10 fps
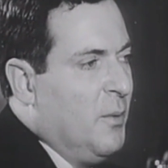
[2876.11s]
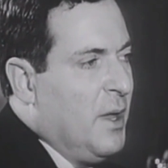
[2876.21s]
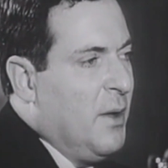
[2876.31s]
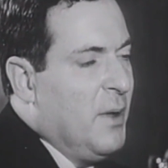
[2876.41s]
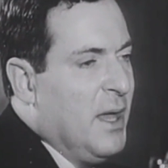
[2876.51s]

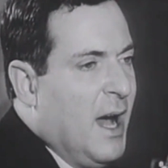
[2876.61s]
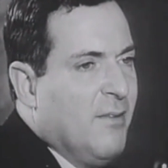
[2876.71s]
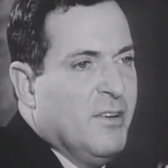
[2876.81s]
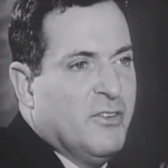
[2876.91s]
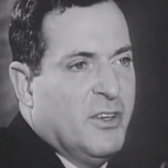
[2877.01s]
we
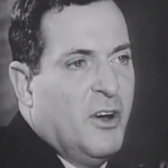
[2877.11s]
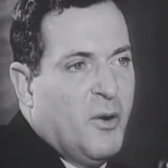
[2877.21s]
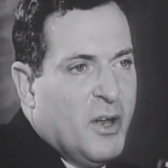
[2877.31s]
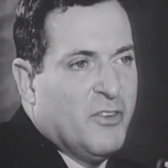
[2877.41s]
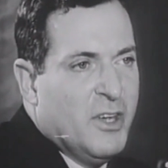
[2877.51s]
obviously
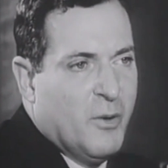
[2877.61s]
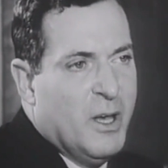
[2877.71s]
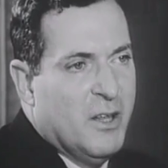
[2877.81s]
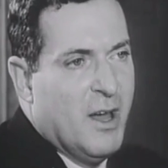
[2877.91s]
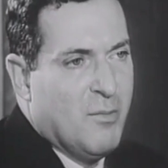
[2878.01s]
already see a
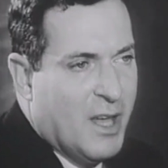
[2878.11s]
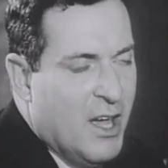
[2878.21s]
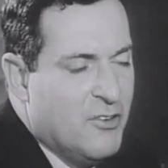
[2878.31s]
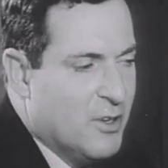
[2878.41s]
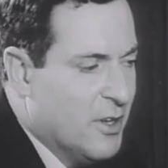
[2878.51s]
great deal of
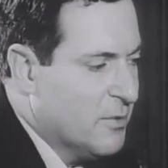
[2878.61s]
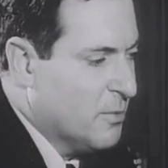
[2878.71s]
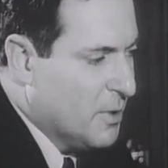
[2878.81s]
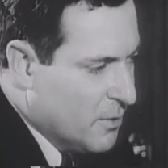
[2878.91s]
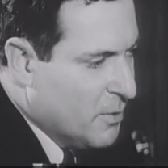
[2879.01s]
application of
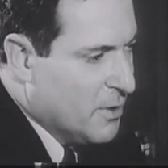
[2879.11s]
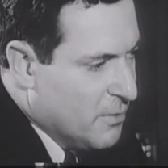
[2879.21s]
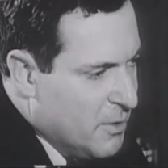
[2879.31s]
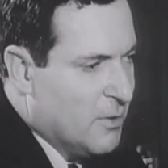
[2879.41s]
this with